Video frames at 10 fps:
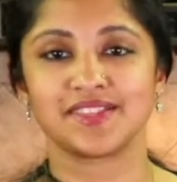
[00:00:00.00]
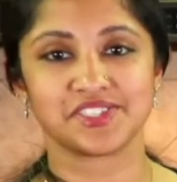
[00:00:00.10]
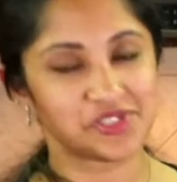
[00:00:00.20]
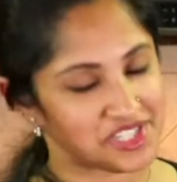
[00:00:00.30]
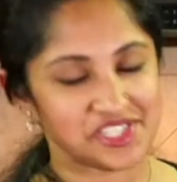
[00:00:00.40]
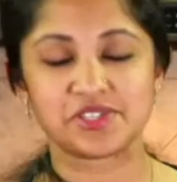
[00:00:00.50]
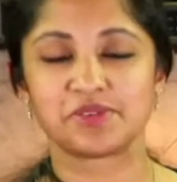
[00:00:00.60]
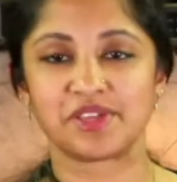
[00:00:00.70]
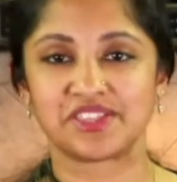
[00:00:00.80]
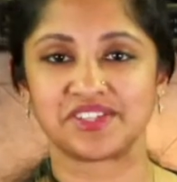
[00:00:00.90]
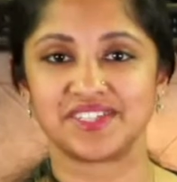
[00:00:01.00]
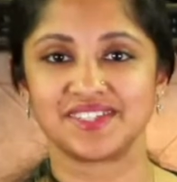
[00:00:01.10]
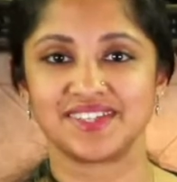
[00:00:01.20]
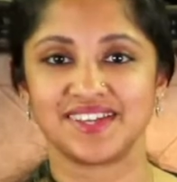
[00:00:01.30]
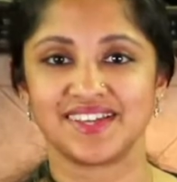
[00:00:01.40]
The traditional method.
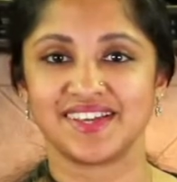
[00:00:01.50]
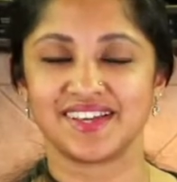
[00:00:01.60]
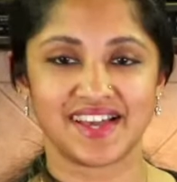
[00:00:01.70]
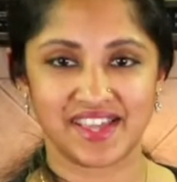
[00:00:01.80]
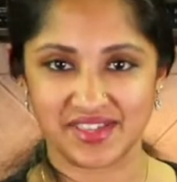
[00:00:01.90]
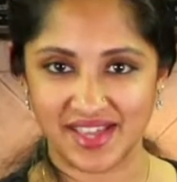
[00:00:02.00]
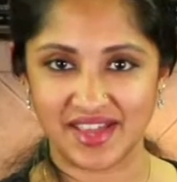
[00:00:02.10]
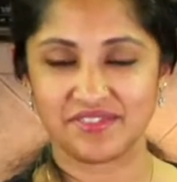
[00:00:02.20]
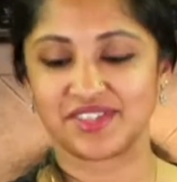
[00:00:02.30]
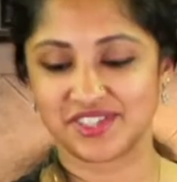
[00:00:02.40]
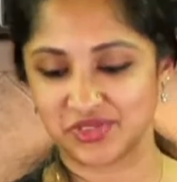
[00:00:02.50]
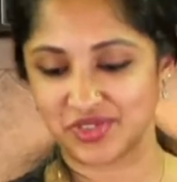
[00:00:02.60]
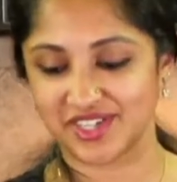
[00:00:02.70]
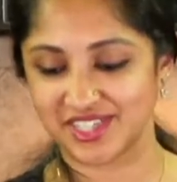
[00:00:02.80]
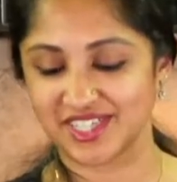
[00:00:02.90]
I have the
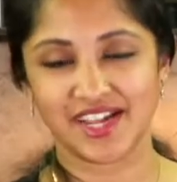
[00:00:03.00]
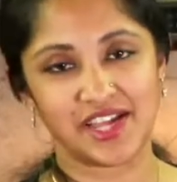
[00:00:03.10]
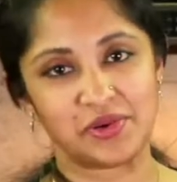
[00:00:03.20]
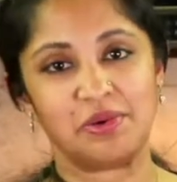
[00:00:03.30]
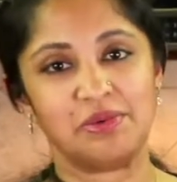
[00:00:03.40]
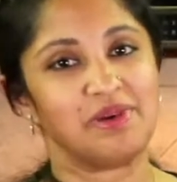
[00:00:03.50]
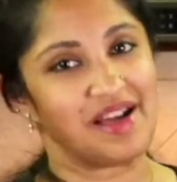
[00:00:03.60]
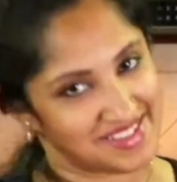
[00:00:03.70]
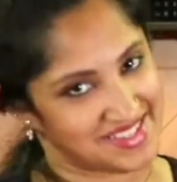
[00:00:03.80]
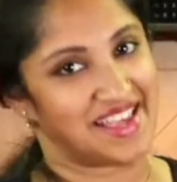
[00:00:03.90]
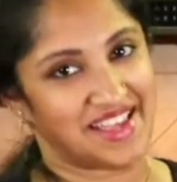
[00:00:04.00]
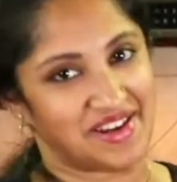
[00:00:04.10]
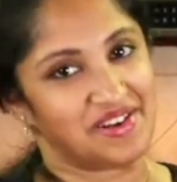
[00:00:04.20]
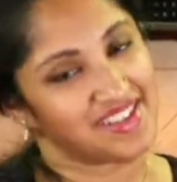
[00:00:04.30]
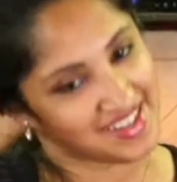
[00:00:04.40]
shredder at home. I
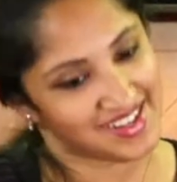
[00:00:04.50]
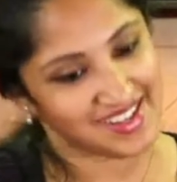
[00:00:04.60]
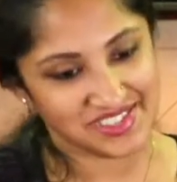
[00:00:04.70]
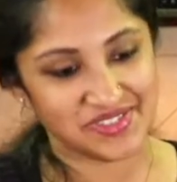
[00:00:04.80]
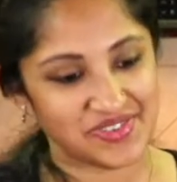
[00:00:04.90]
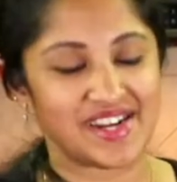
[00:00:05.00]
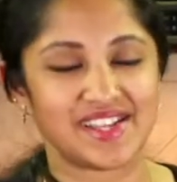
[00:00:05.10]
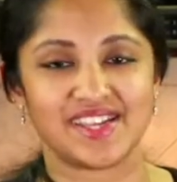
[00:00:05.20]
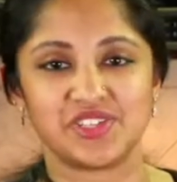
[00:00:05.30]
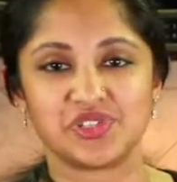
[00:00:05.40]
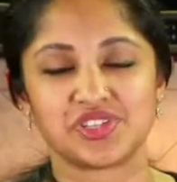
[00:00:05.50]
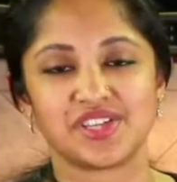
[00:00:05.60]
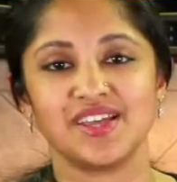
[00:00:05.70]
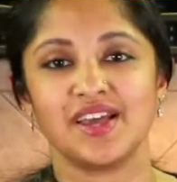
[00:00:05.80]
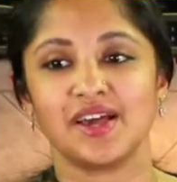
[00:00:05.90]
sat on it and I grate
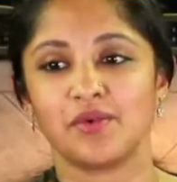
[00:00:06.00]
it.